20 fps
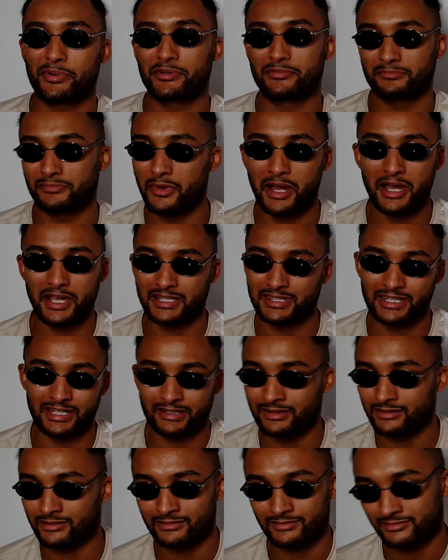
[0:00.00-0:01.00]
Mike
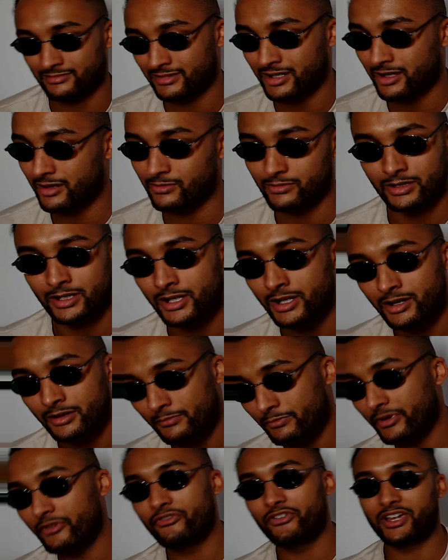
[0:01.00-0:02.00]
didn't, no.
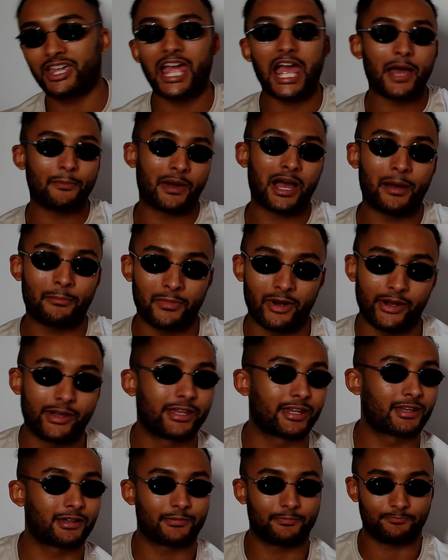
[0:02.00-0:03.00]
But forget about
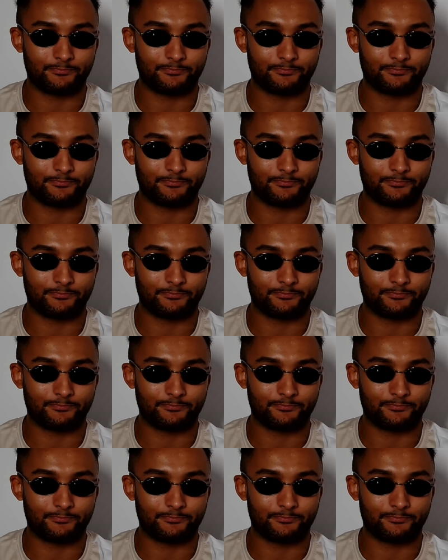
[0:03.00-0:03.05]
Mike.